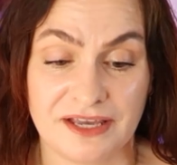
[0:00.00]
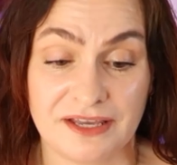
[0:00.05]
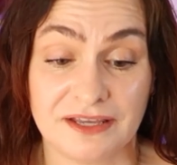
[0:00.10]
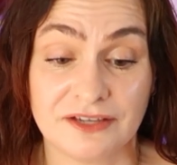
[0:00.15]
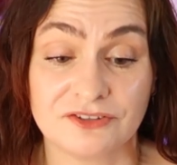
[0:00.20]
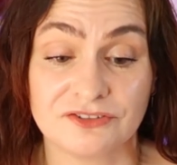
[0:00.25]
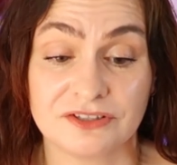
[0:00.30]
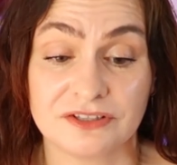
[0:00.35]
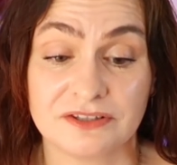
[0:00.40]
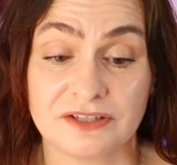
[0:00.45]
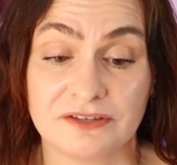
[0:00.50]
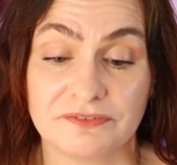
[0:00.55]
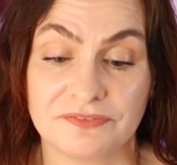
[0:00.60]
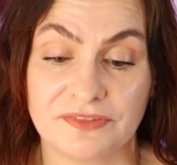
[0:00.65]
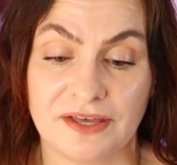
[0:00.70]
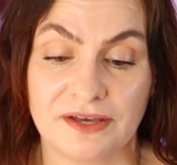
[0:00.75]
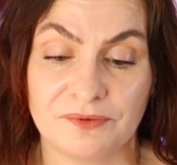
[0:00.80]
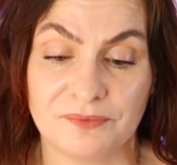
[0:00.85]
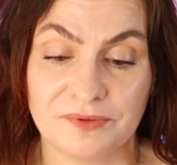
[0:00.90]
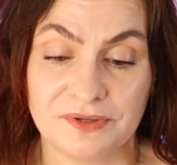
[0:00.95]
I actually love
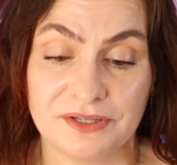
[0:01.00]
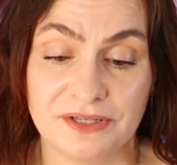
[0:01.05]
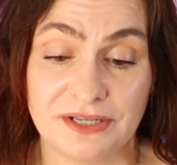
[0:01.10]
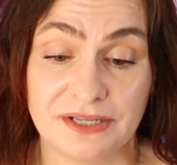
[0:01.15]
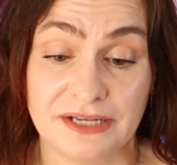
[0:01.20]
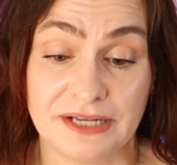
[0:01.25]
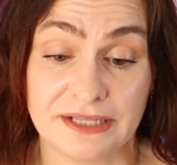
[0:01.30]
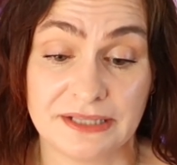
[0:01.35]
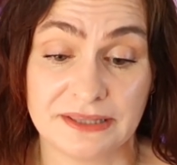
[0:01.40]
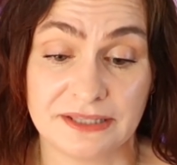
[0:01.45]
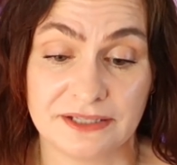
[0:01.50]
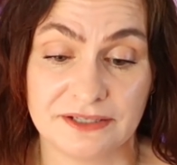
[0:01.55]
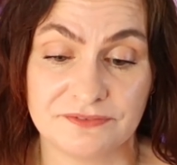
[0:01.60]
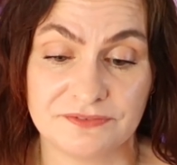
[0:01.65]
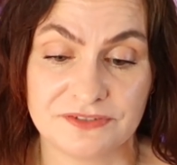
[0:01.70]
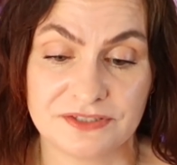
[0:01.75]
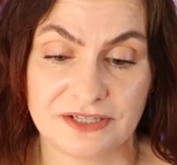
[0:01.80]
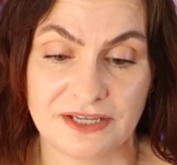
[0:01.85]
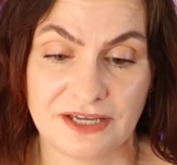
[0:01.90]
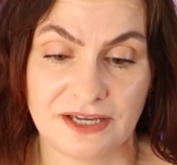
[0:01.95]
that one, and I'd
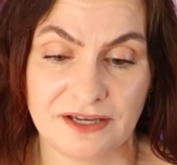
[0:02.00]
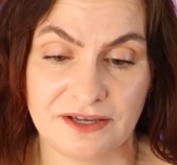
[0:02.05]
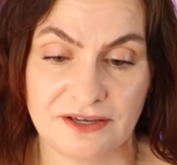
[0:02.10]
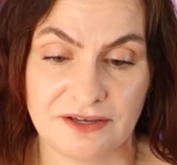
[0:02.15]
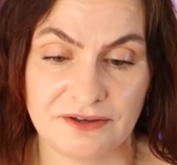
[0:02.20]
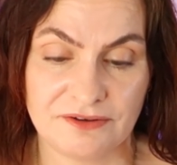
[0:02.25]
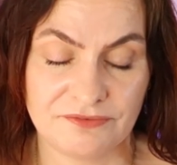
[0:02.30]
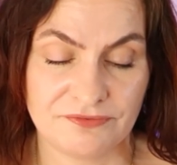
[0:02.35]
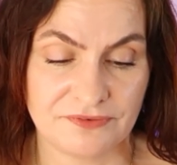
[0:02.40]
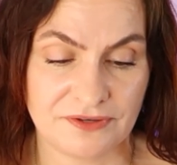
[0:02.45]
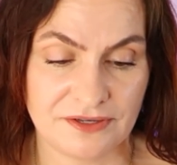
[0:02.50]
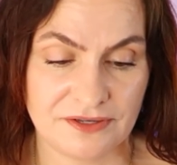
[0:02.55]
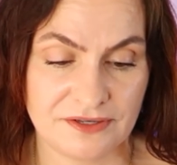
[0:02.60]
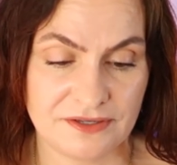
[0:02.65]
love to have